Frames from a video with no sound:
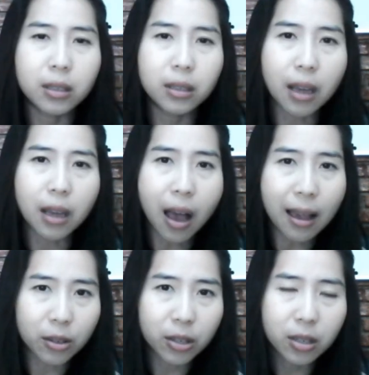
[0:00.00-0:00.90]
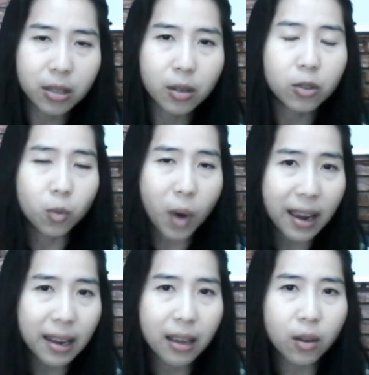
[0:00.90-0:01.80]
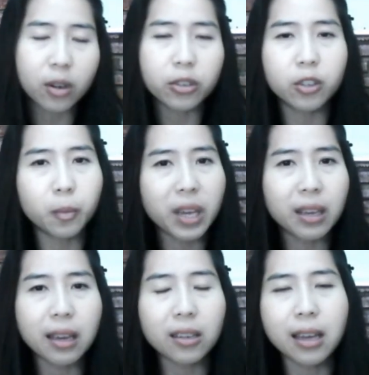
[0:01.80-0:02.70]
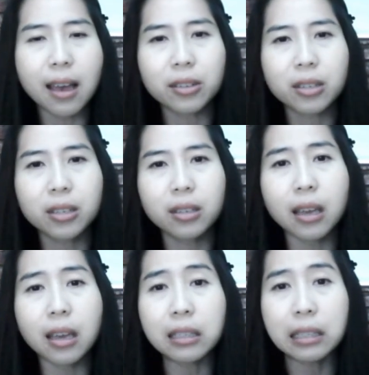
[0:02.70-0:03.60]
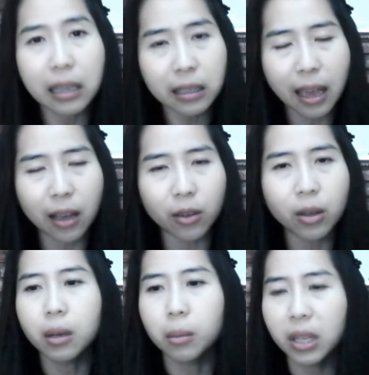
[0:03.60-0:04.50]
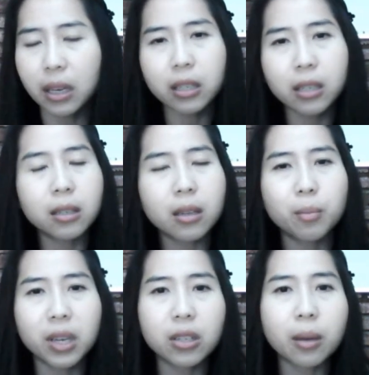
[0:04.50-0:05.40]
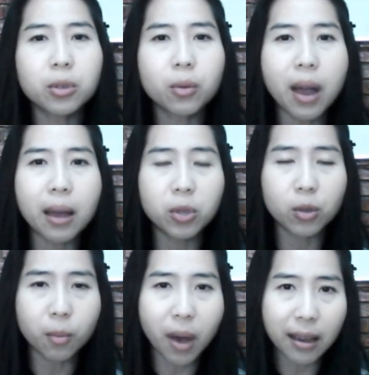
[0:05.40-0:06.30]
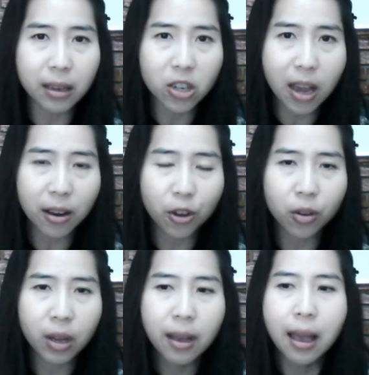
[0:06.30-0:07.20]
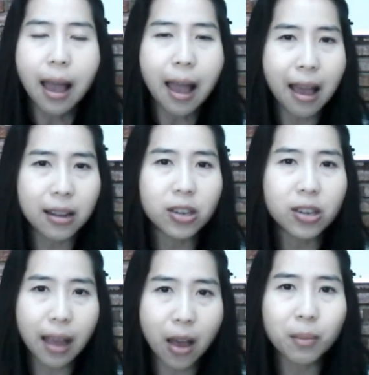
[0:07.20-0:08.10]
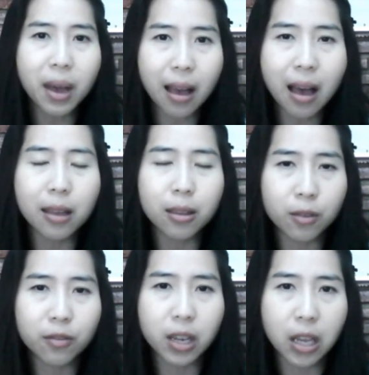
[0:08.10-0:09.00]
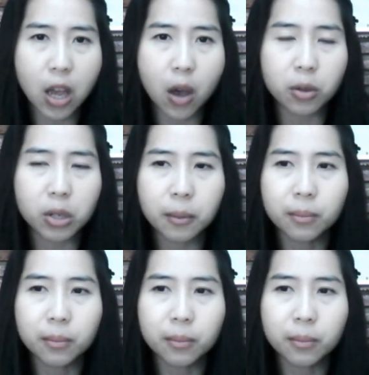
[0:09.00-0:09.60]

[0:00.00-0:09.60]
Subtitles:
the IELTS writing or speaking tests in detail, please be subscribed to my channel and check out my other videos.